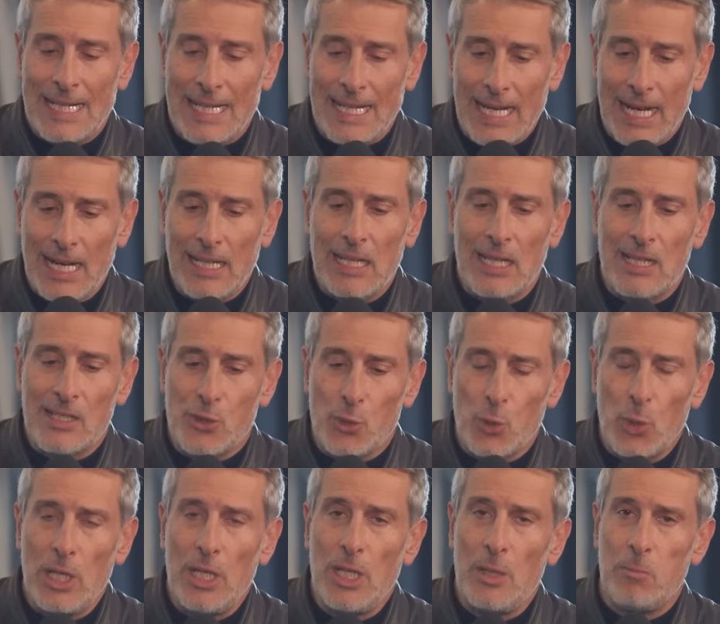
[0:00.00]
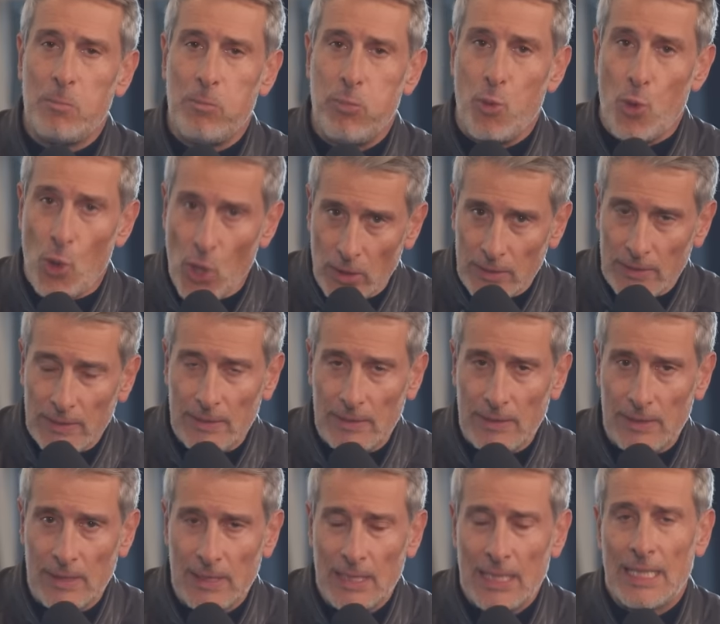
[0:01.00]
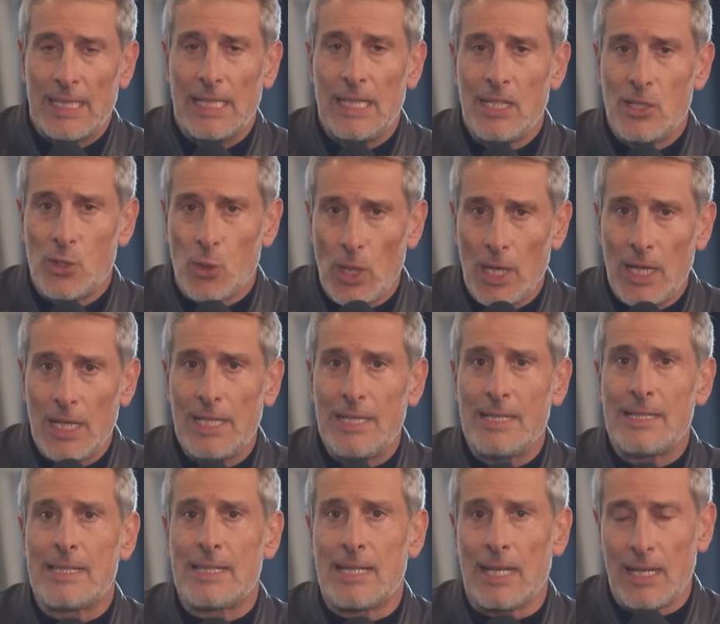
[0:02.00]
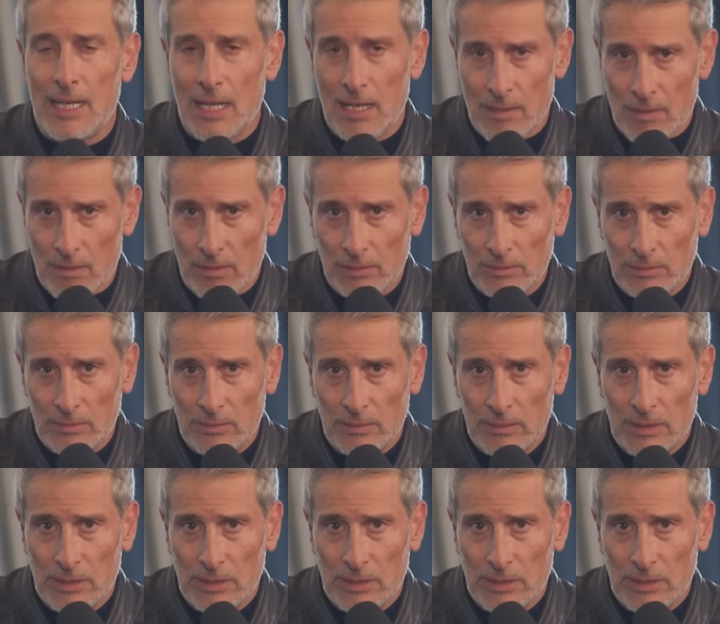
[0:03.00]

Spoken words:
God has really brought Israelis together.